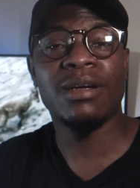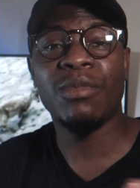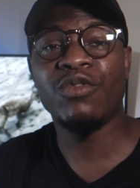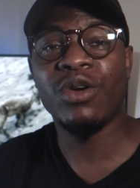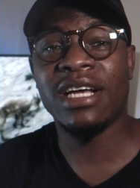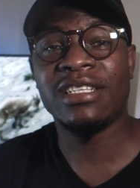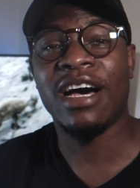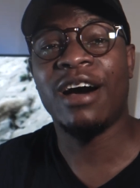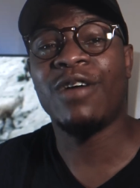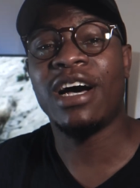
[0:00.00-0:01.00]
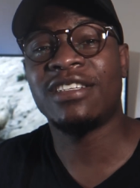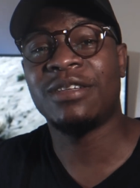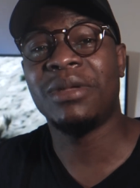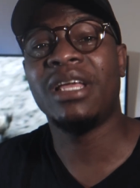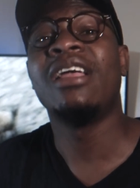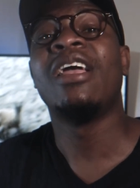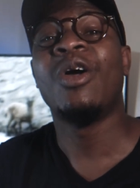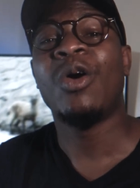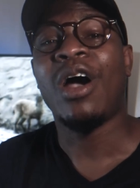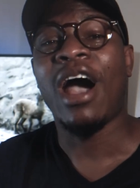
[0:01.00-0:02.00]
and some of you guys have asked me
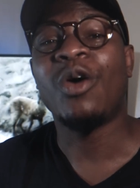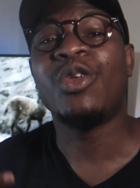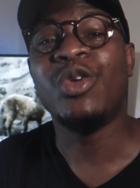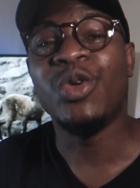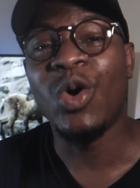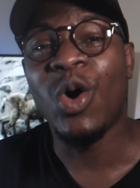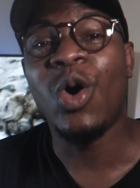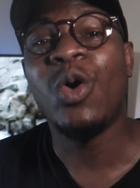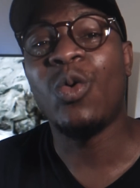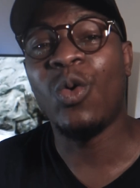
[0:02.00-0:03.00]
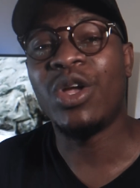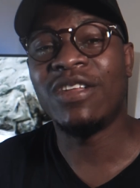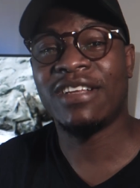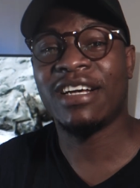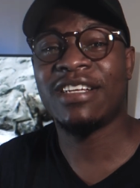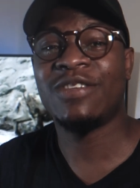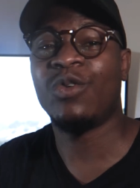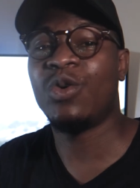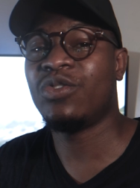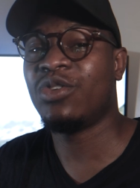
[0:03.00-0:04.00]
how do you know who is
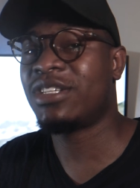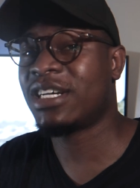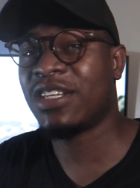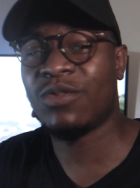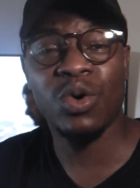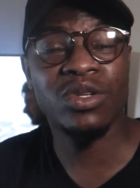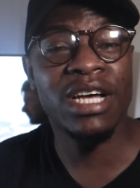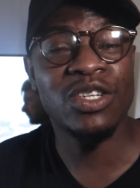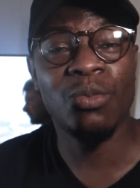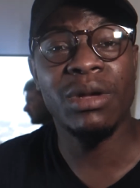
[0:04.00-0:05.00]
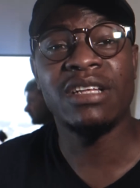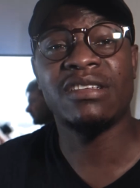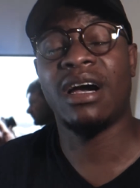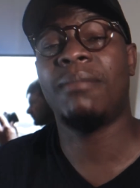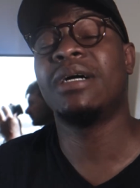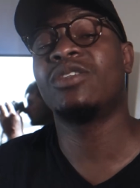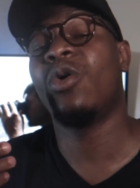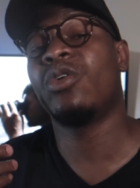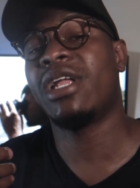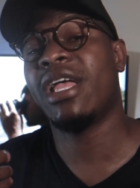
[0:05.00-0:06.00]
successful who is not successful because there are so many
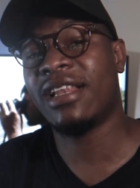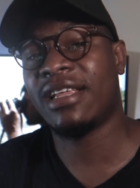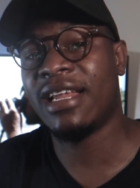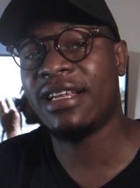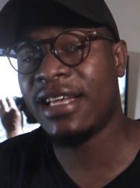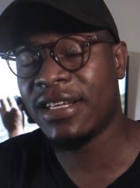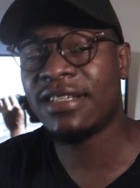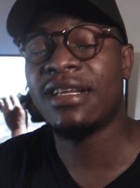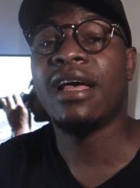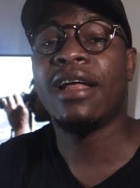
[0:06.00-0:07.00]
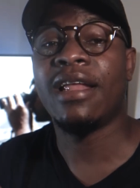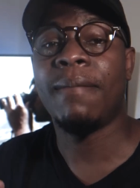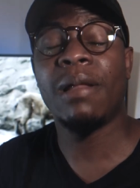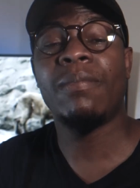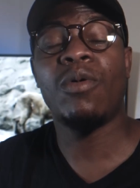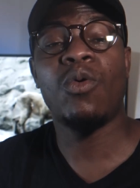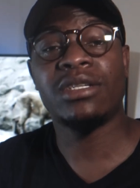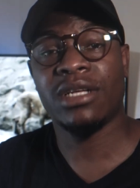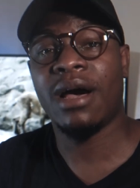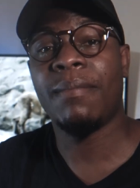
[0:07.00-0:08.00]
scammers on the internet yes there are many
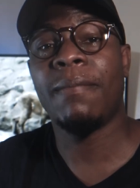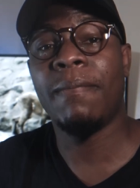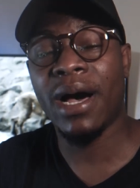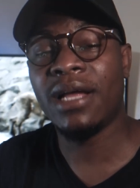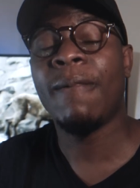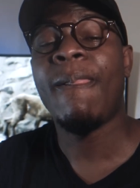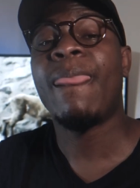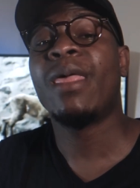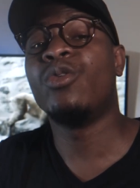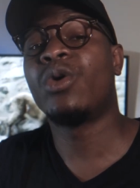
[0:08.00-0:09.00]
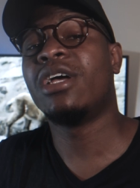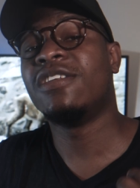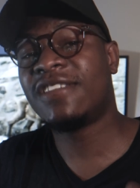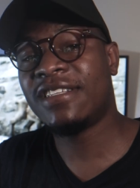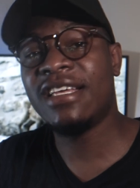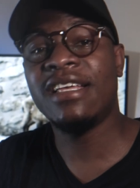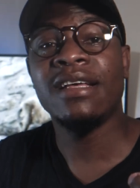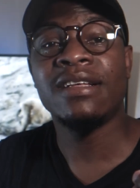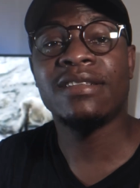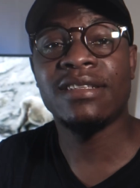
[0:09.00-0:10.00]
people who are scamming but you can
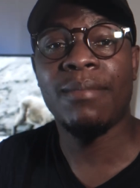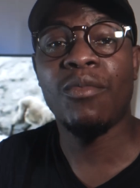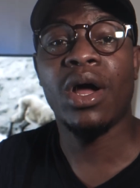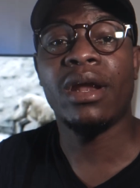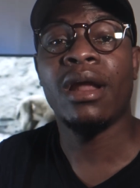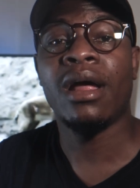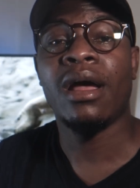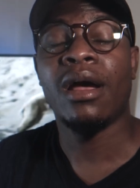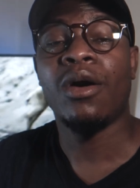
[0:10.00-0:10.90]
see someone